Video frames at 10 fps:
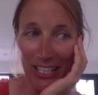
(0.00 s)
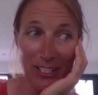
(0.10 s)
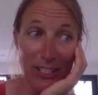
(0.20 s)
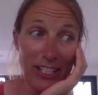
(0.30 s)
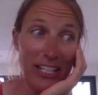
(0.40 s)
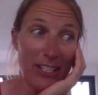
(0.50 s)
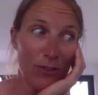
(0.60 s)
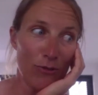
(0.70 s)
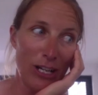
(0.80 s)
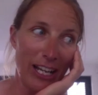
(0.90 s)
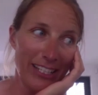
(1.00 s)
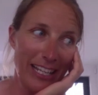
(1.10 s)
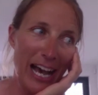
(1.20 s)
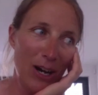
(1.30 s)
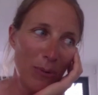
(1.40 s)
Can you suddenly sort of realise
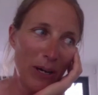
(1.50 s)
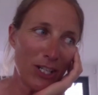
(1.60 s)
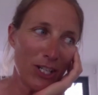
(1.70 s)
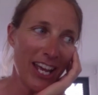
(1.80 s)
how much